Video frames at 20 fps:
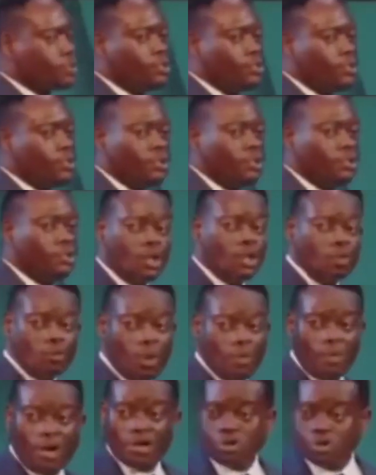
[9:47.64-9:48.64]
The
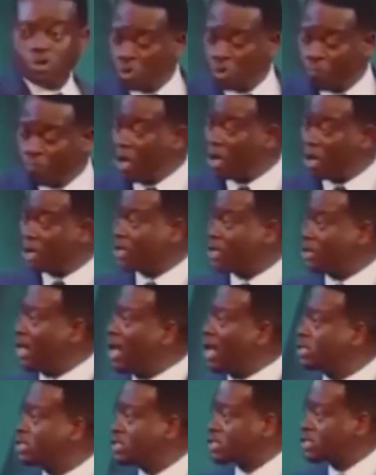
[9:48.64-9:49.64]
moment you make
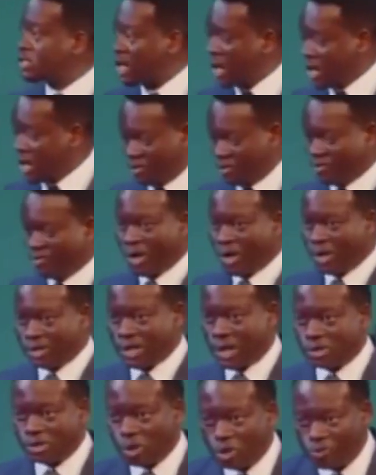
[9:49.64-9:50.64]
that sacrifice, that
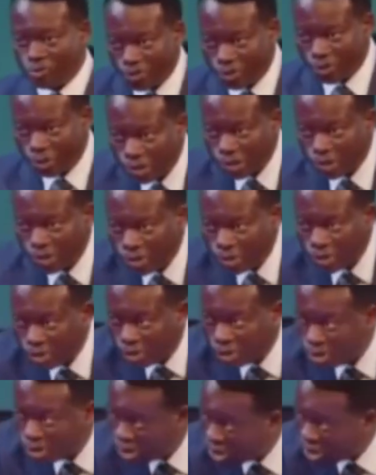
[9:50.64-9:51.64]
offering,
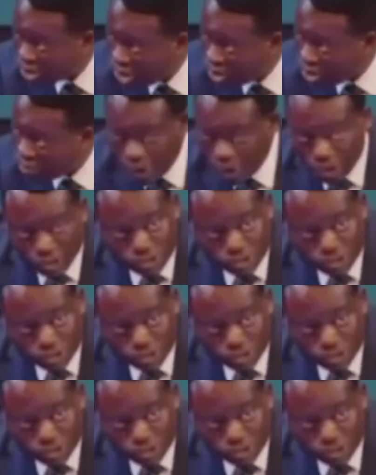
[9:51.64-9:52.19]
Satan marks you.